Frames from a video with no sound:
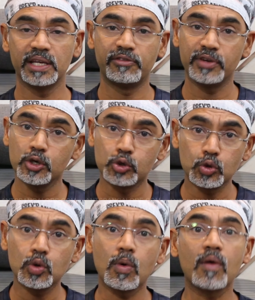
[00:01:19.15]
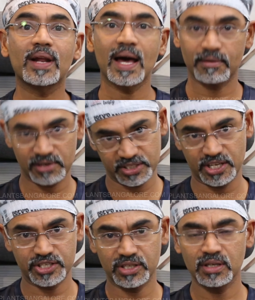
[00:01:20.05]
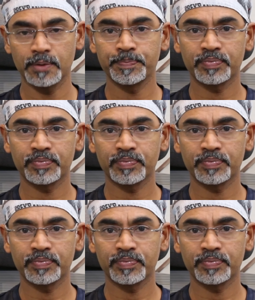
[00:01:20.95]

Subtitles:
If you do over harvestation,